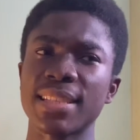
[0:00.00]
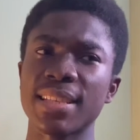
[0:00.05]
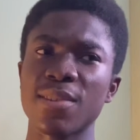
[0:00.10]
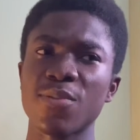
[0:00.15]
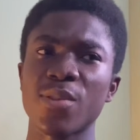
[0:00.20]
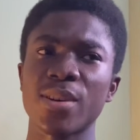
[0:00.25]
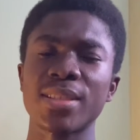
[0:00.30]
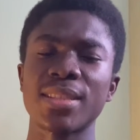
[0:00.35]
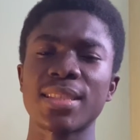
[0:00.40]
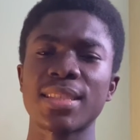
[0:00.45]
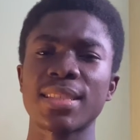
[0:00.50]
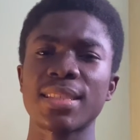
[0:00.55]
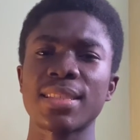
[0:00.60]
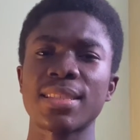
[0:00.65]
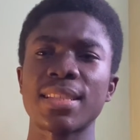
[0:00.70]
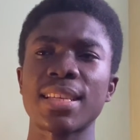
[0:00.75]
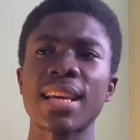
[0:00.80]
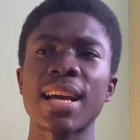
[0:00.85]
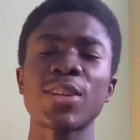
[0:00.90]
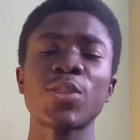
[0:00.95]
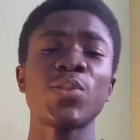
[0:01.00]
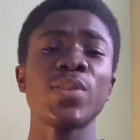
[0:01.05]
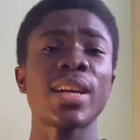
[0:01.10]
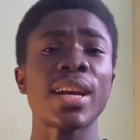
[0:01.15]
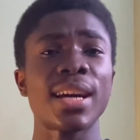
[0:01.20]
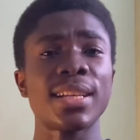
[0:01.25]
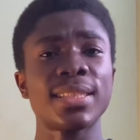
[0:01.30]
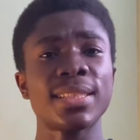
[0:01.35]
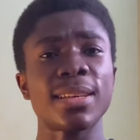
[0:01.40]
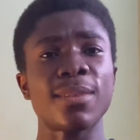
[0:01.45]
It actually
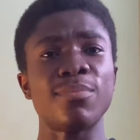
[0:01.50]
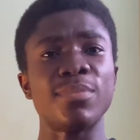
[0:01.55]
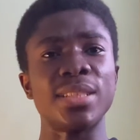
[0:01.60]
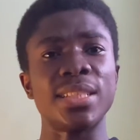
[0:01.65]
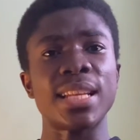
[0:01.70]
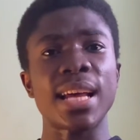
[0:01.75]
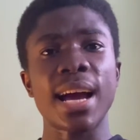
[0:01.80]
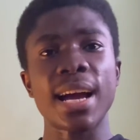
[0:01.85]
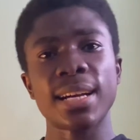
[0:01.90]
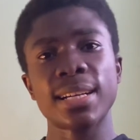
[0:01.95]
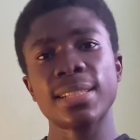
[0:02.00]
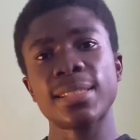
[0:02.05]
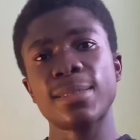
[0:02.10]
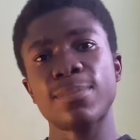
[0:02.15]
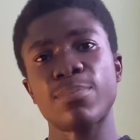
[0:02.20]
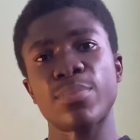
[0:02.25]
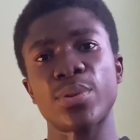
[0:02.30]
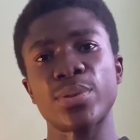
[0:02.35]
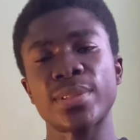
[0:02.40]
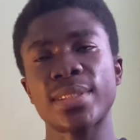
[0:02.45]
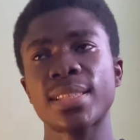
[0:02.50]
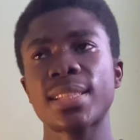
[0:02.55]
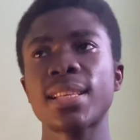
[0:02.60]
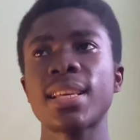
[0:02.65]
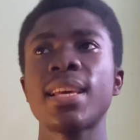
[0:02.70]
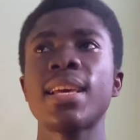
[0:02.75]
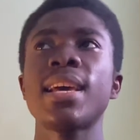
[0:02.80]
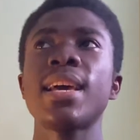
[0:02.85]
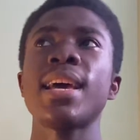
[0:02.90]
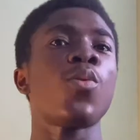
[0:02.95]
had some dark spots,
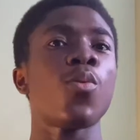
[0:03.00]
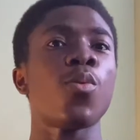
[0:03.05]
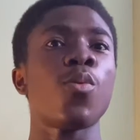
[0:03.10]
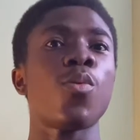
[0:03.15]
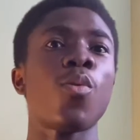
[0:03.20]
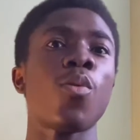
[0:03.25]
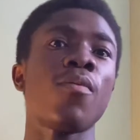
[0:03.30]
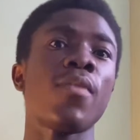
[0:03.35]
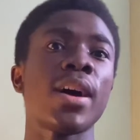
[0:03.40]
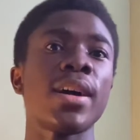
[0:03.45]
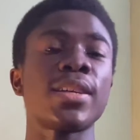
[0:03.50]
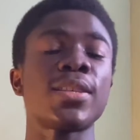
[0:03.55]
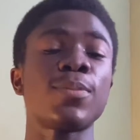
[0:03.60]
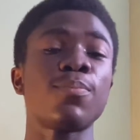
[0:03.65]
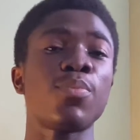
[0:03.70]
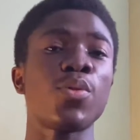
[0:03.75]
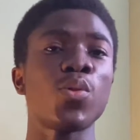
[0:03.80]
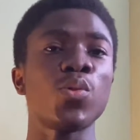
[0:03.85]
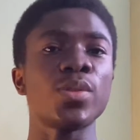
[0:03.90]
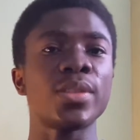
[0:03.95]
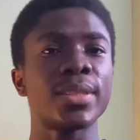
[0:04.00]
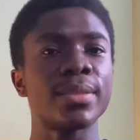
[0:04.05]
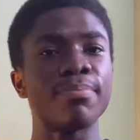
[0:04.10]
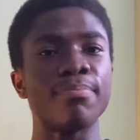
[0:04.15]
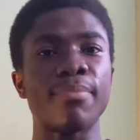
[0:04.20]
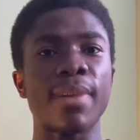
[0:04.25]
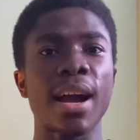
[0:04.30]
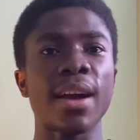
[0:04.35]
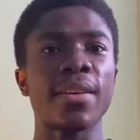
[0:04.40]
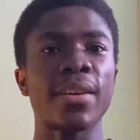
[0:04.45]
overexposed
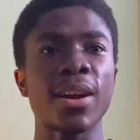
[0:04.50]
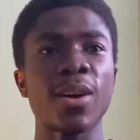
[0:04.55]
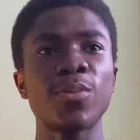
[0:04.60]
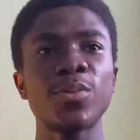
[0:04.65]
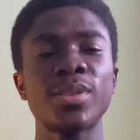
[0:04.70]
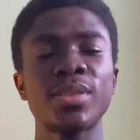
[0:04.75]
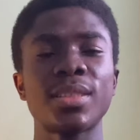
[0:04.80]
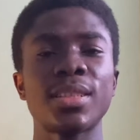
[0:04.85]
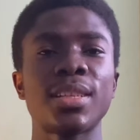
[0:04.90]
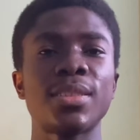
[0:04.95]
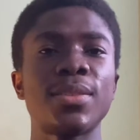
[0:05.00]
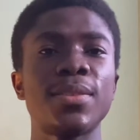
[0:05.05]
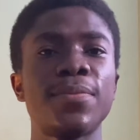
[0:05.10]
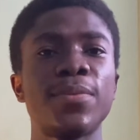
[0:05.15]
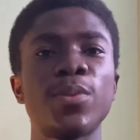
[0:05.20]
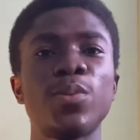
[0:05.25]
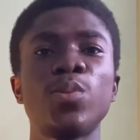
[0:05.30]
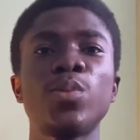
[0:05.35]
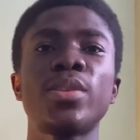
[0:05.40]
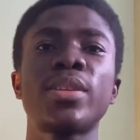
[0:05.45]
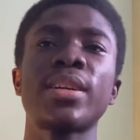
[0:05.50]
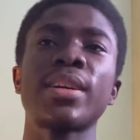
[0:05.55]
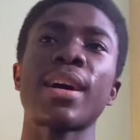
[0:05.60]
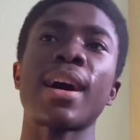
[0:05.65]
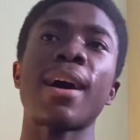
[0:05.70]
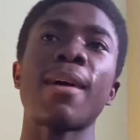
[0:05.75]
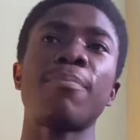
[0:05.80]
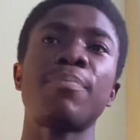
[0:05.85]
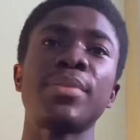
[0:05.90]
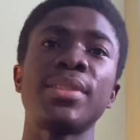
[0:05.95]
background. If you look
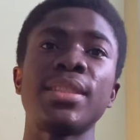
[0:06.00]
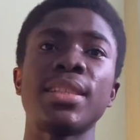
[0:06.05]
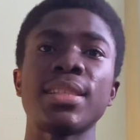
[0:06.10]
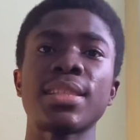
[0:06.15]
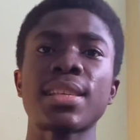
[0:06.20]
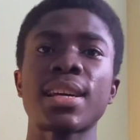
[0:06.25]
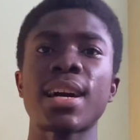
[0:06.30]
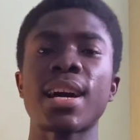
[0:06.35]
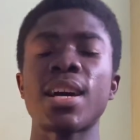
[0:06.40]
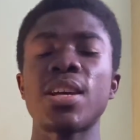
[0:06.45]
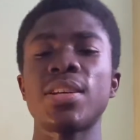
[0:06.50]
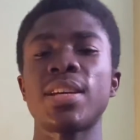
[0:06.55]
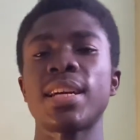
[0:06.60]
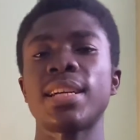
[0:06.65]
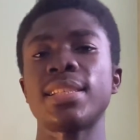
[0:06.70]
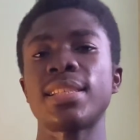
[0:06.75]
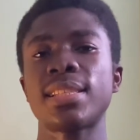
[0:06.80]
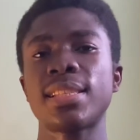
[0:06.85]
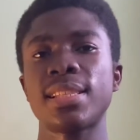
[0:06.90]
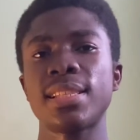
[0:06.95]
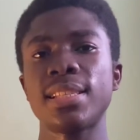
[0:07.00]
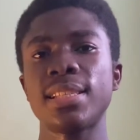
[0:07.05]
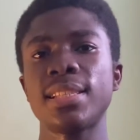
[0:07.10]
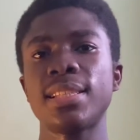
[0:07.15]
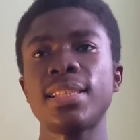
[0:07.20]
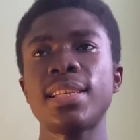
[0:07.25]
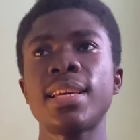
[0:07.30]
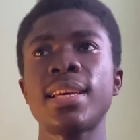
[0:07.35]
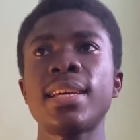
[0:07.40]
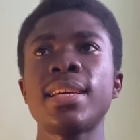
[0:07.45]
up in the sky, you can
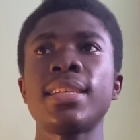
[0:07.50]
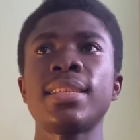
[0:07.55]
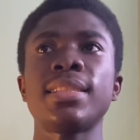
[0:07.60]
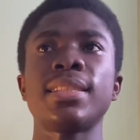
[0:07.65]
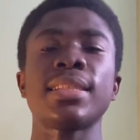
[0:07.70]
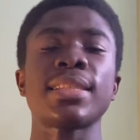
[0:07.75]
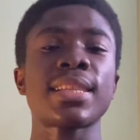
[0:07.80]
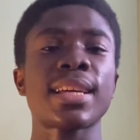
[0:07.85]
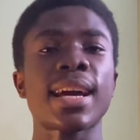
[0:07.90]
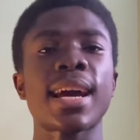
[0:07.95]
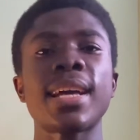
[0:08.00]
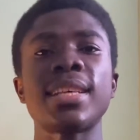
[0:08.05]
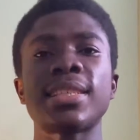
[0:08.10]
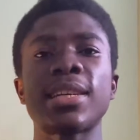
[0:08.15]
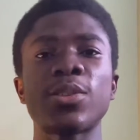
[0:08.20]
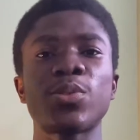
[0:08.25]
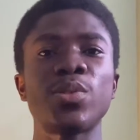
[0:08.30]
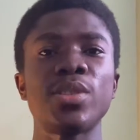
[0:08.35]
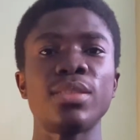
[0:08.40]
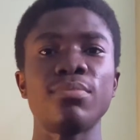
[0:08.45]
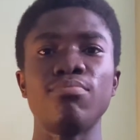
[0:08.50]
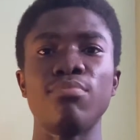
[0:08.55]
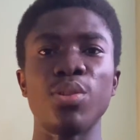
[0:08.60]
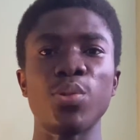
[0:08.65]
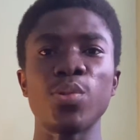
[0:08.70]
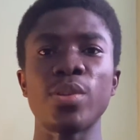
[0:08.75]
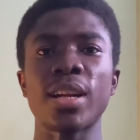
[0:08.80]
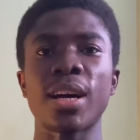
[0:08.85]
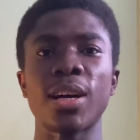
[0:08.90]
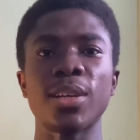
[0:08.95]
see the sky is actually
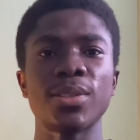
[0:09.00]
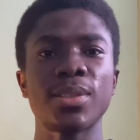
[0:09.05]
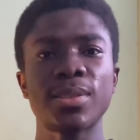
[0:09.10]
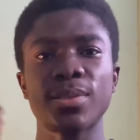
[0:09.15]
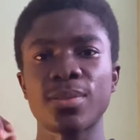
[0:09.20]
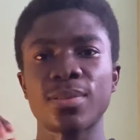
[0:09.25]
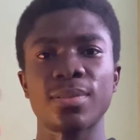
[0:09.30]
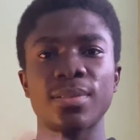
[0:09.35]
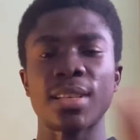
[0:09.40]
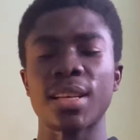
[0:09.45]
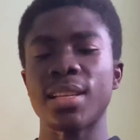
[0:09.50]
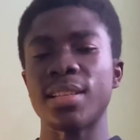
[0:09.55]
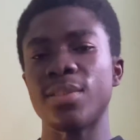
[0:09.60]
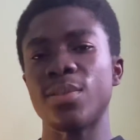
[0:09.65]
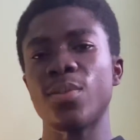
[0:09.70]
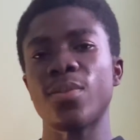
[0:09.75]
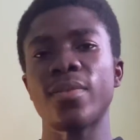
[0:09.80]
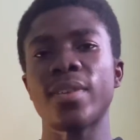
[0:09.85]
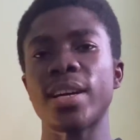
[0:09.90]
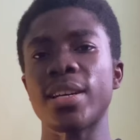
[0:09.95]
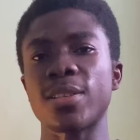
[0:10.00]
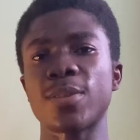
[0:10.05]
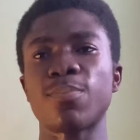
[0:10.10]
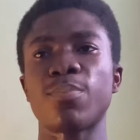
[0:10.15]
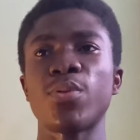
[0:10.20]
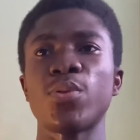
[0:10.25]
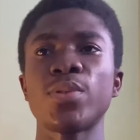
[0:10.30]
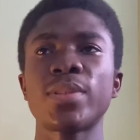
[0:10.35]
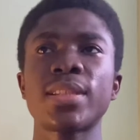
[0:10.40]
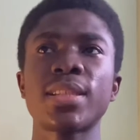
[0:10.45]
blown out and
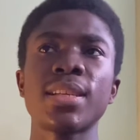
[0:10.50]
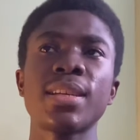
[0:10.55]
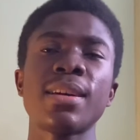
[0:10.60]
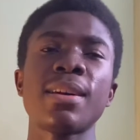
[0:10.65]
overexposed.